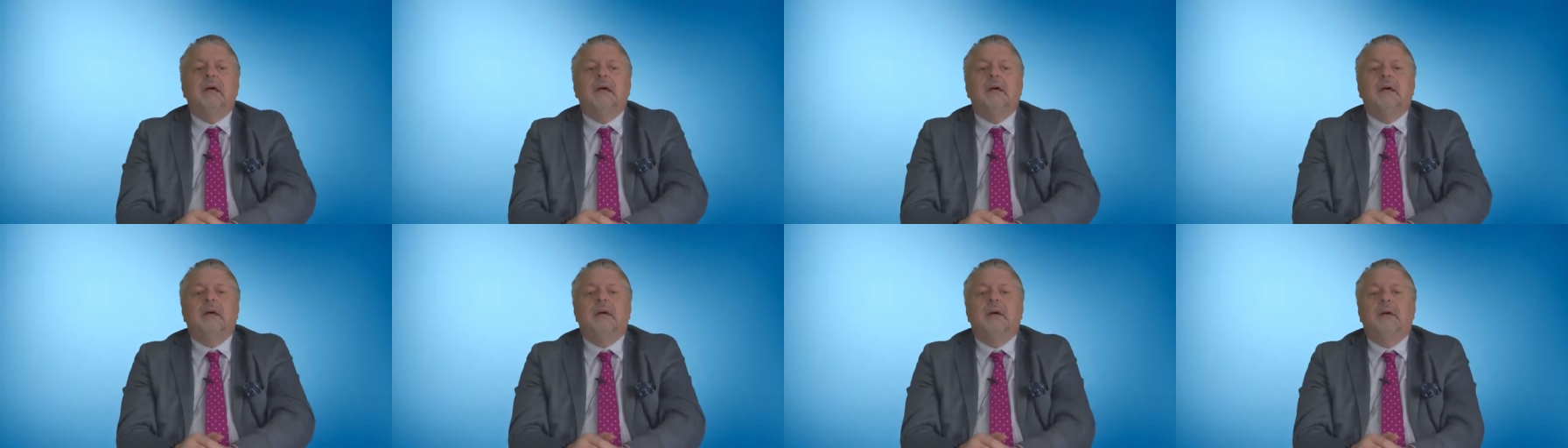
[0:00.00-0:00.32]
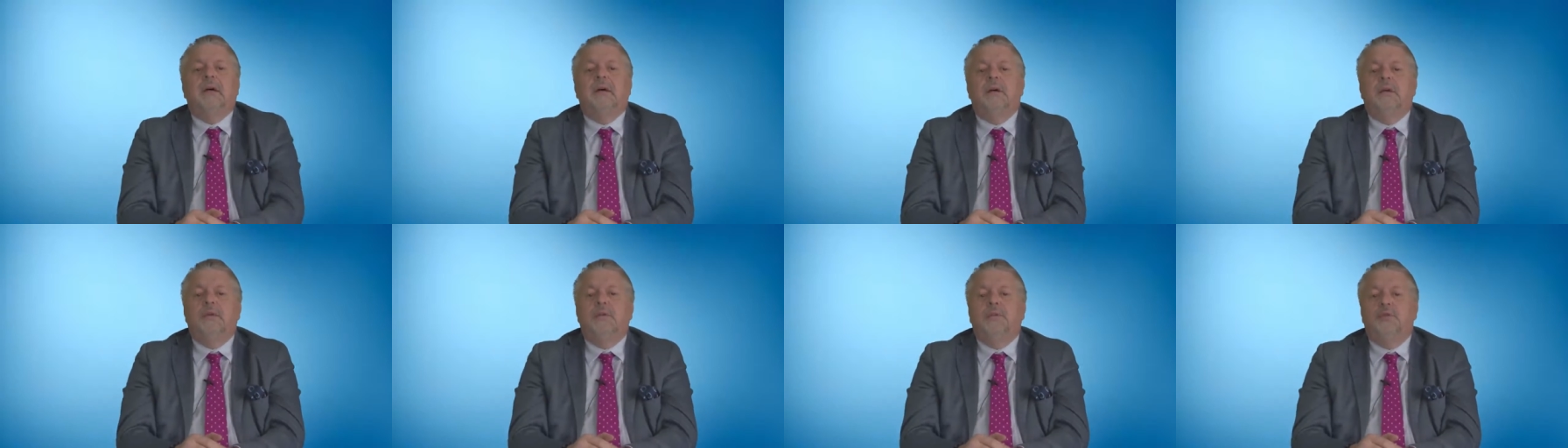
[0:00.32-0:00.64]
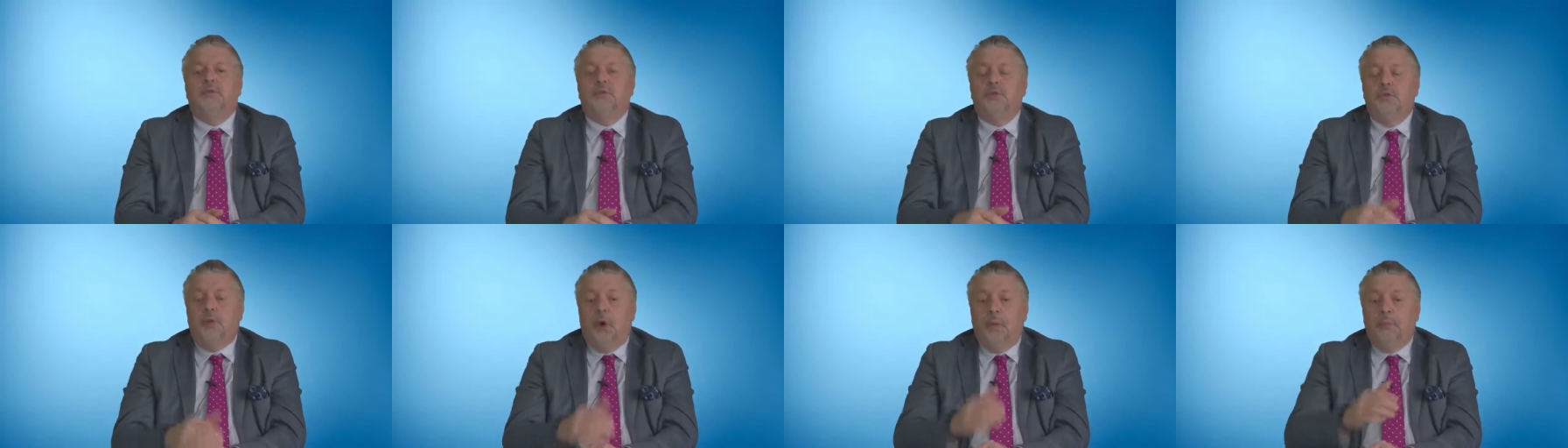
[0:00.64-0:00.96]
uh,
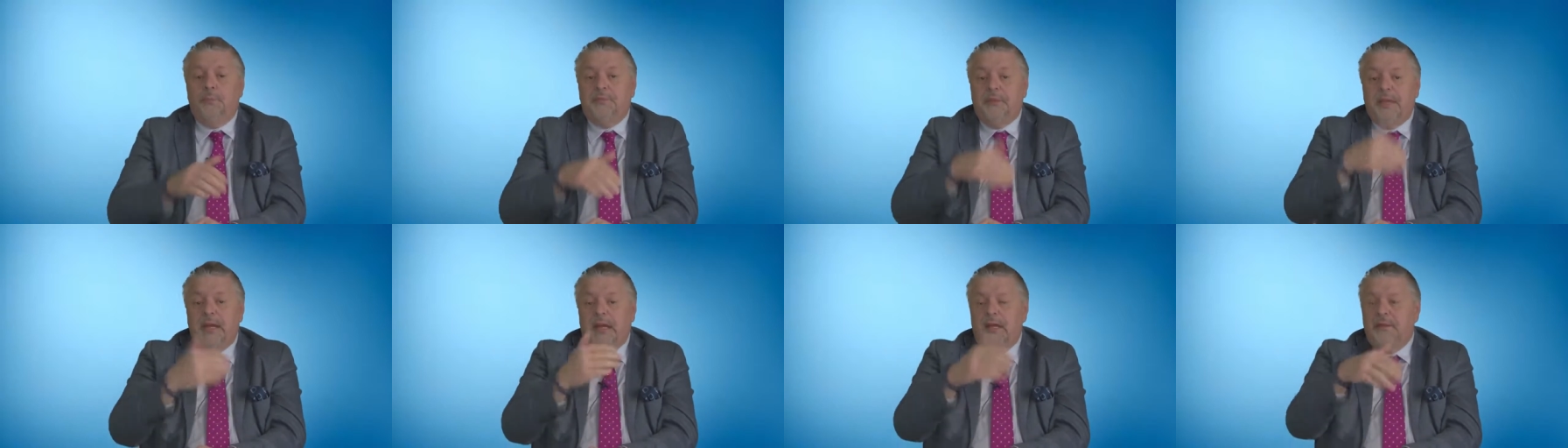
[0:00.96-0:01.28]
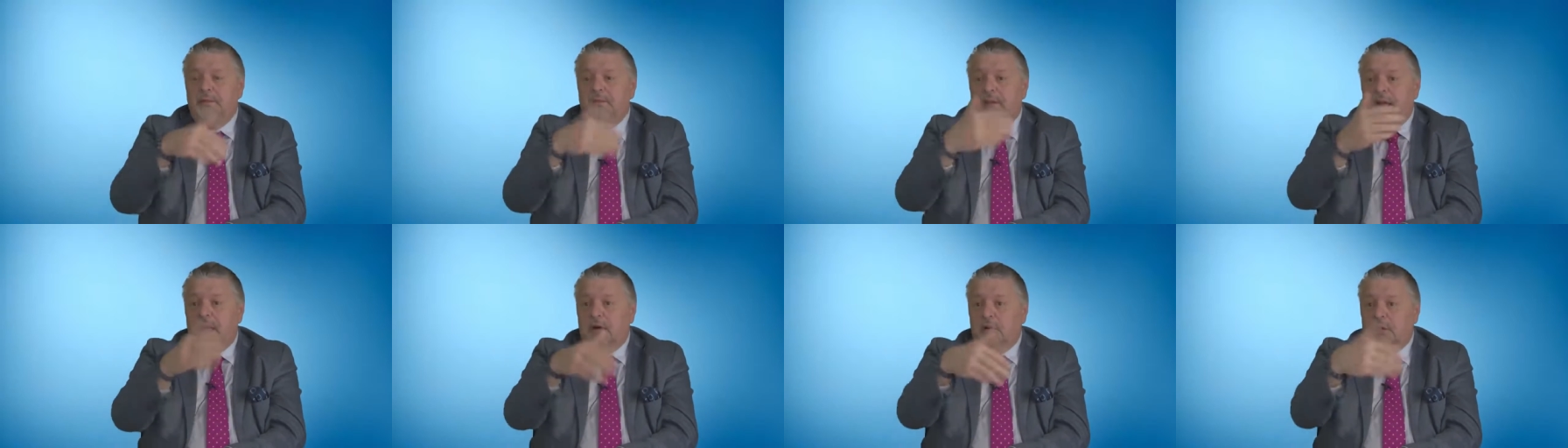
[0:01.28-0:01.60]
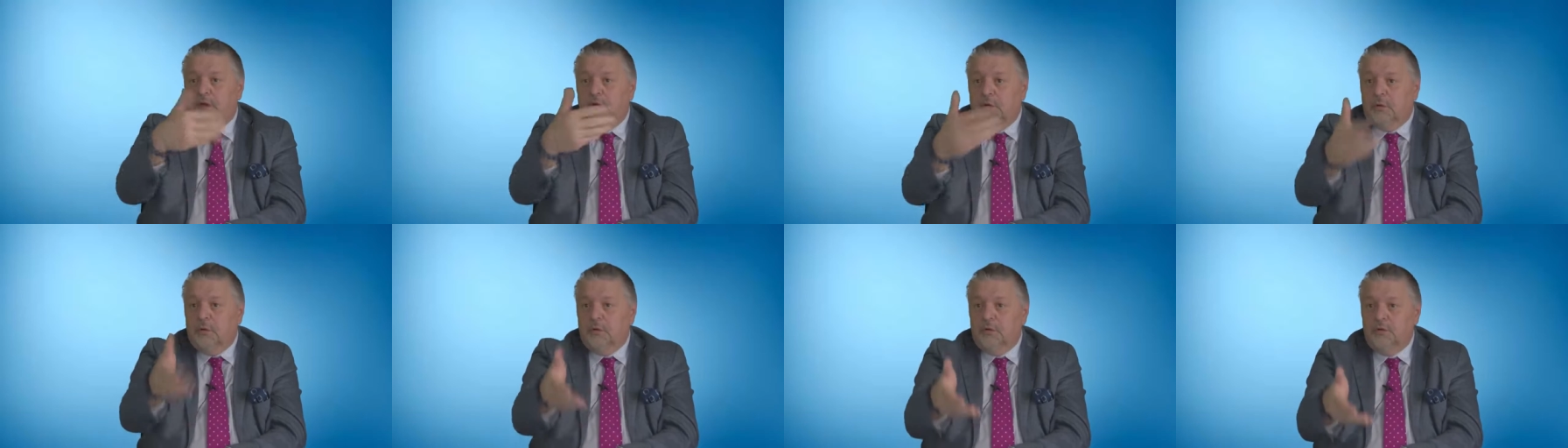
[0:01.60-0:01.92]
to obtain their
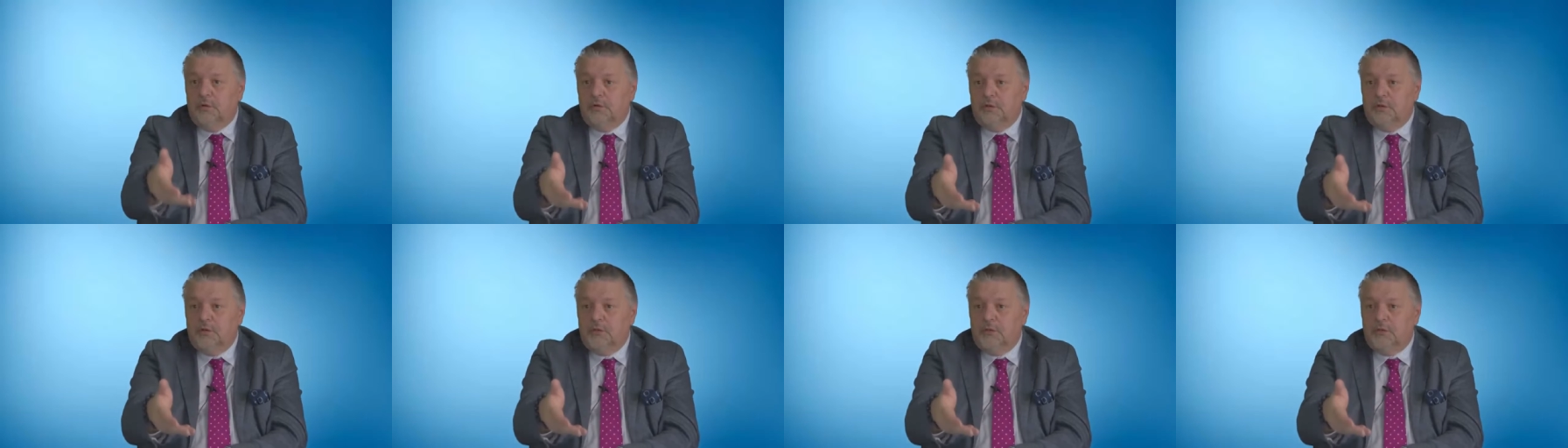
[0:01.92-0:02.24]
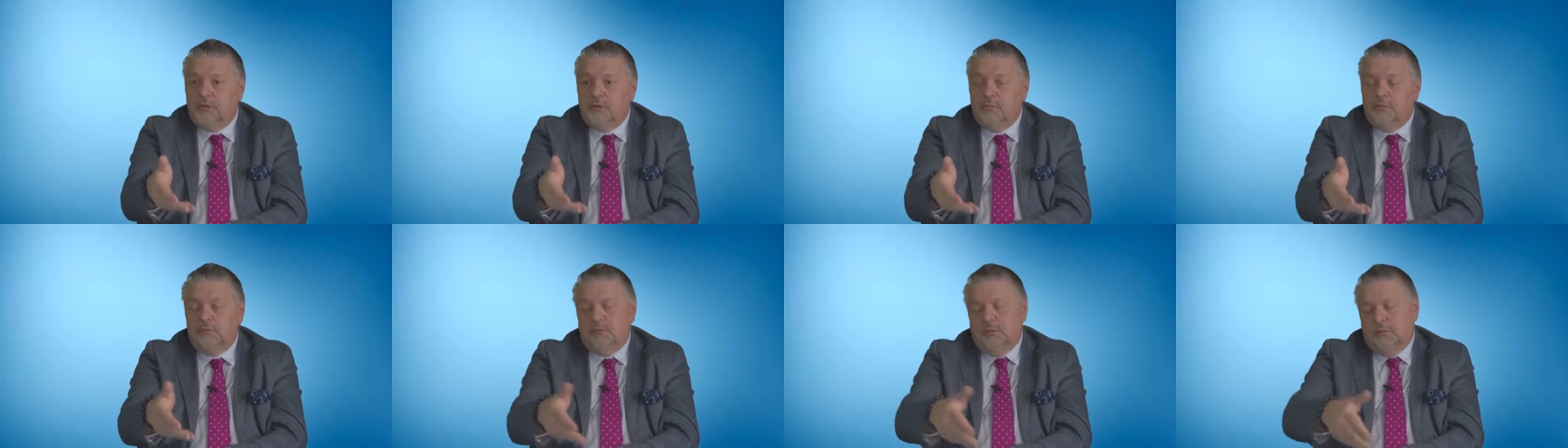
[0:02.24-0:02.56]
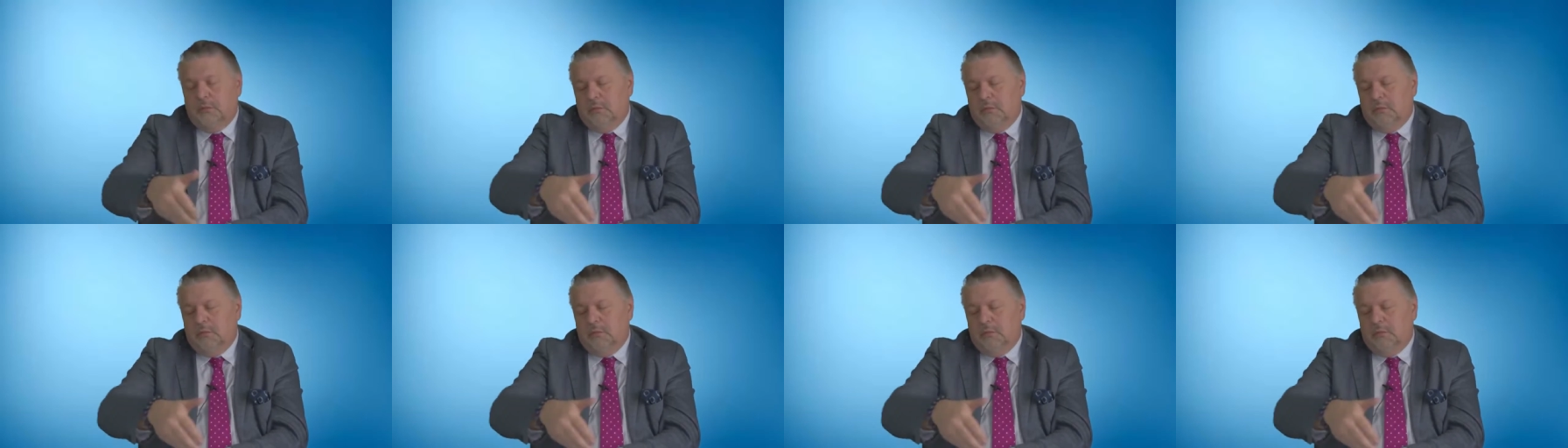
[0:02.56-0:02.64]
goals,